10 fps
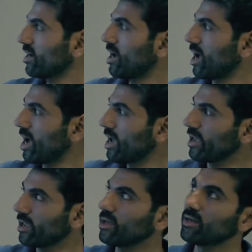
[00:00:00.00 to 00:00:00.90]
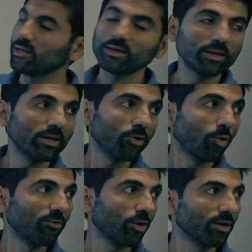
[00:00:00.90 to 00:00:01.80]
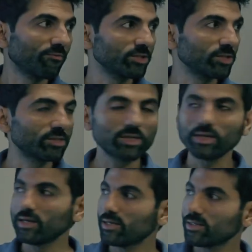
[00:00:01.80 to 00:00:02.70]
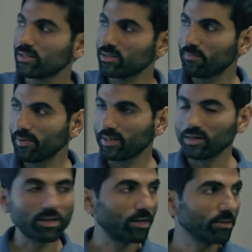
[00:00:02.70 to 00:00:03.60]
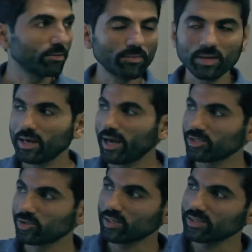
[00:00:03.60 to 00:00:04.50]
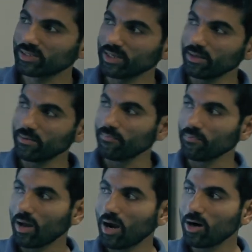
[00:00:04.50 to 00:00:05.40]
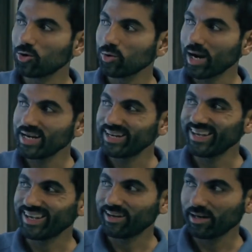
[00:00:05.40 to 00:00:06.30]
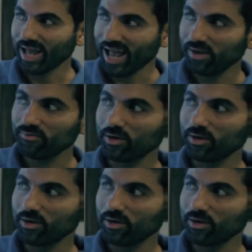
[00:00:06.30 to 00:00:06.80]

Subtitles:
a high overall efficiency is depicted here. As you can see, R290 can have a